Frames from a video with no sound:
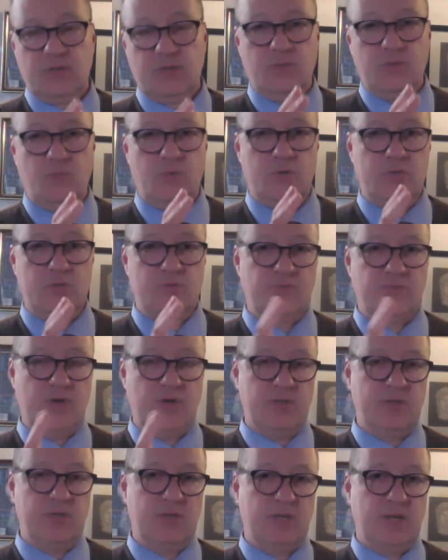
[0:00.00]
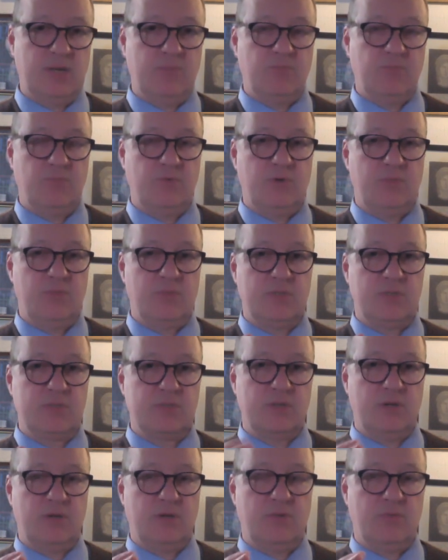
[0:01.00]
where his father came from and
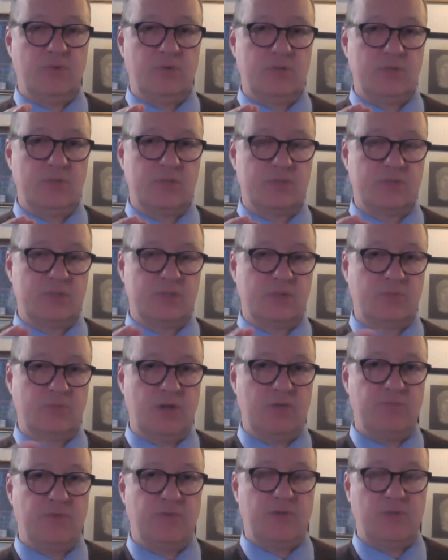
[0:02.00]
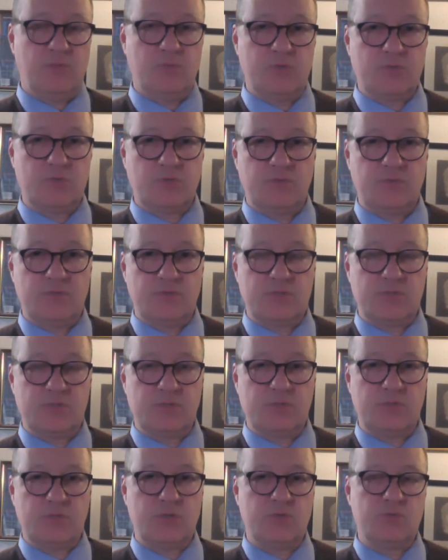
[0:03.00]
his where his uh, grandfather once served in
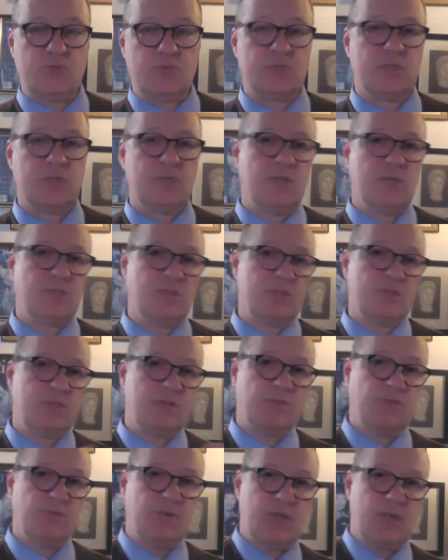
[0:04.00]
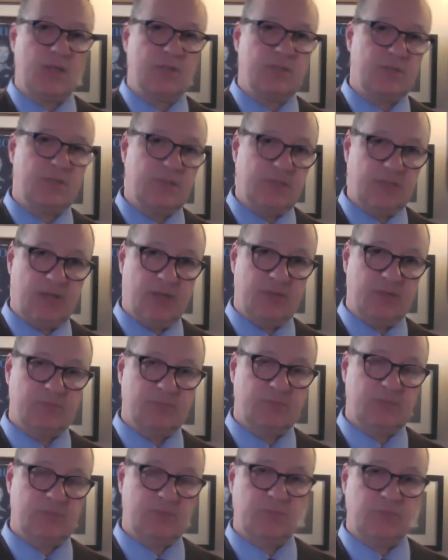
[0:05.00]
Syracuse. It's a different entity now.
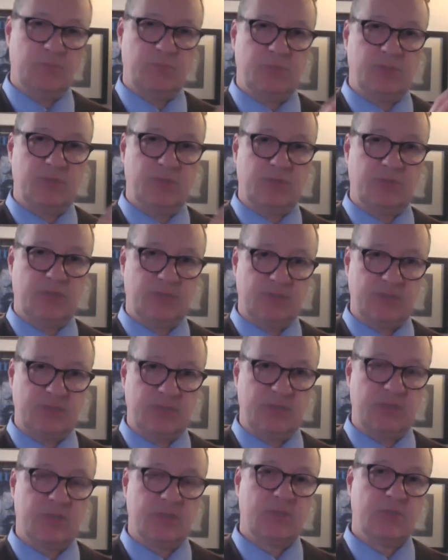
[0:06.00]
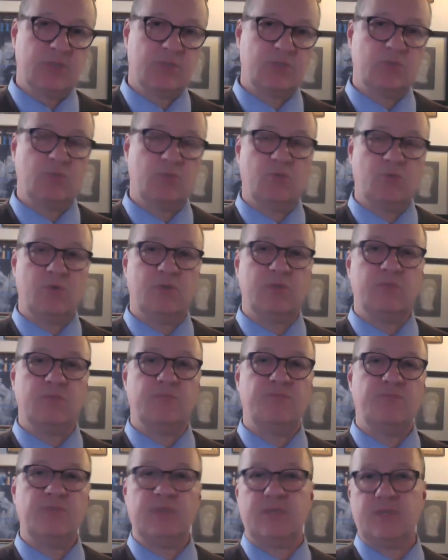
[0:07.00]
It's a different political entity. So in order to
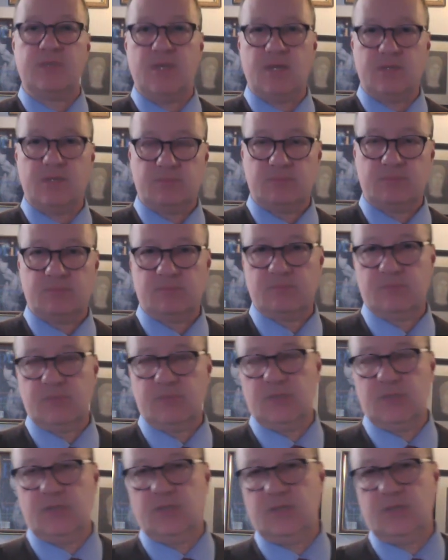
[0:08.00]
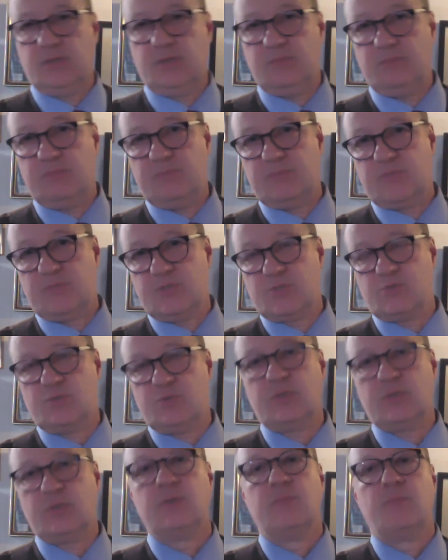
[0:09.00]
fit that um,
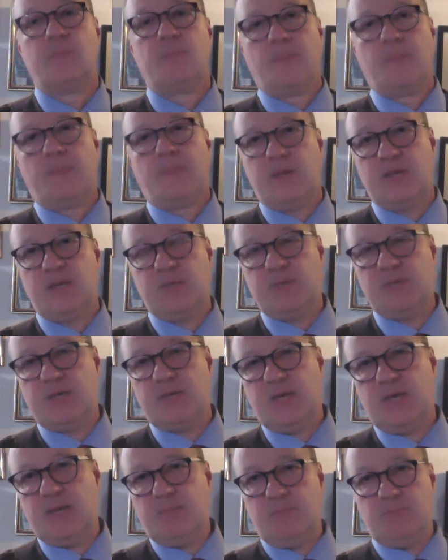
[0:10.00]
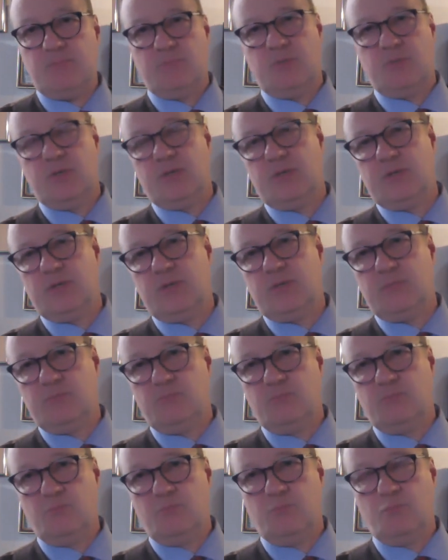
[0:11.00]
district, he became uh,
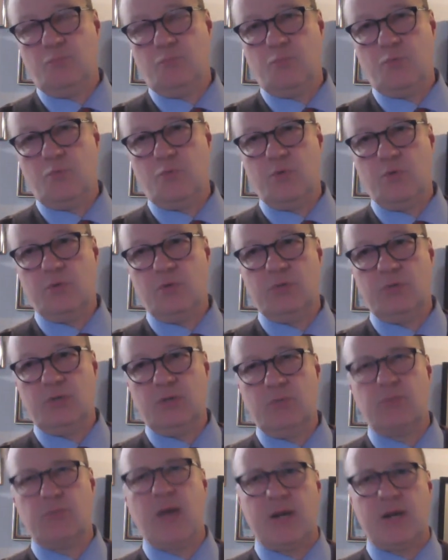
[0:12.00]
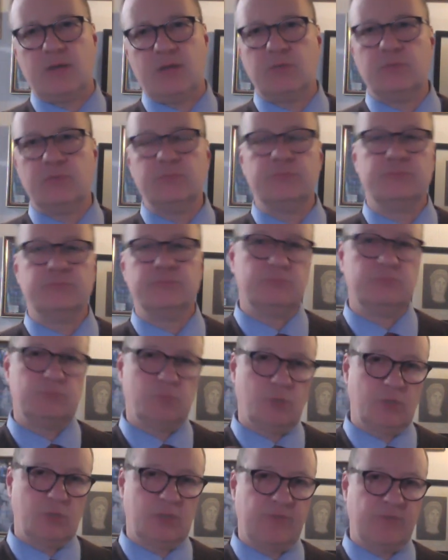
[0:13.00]
more uh, radical,
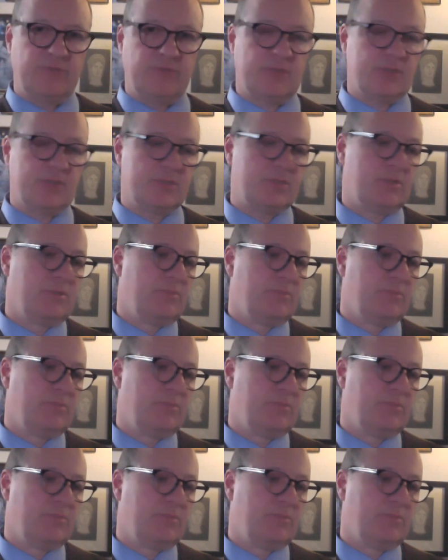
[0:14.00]
more leftist,